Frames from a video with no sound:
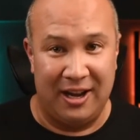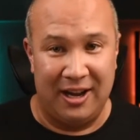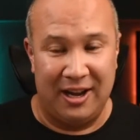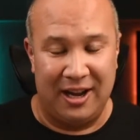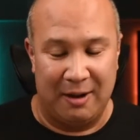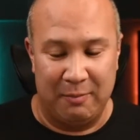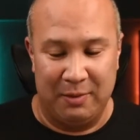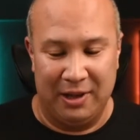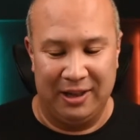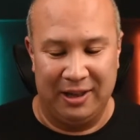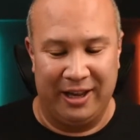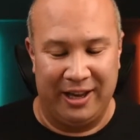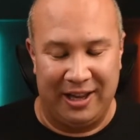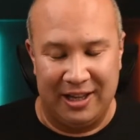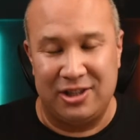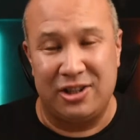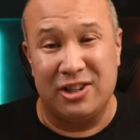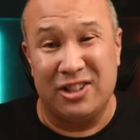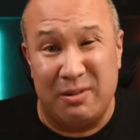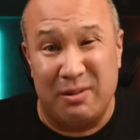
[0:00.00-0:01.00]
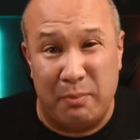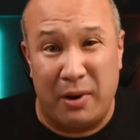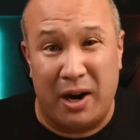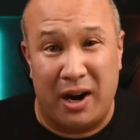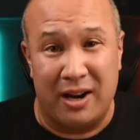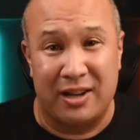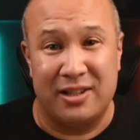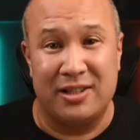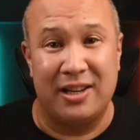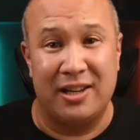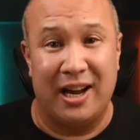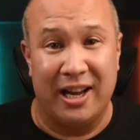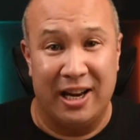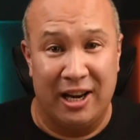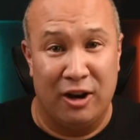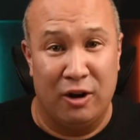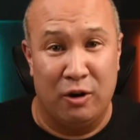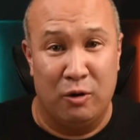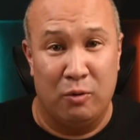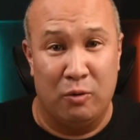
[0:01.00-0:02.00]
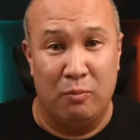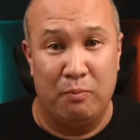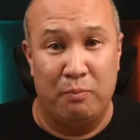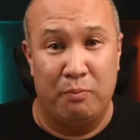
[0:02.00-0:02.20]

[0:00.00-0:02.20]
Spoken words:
I mean, like, it's just a box, I know,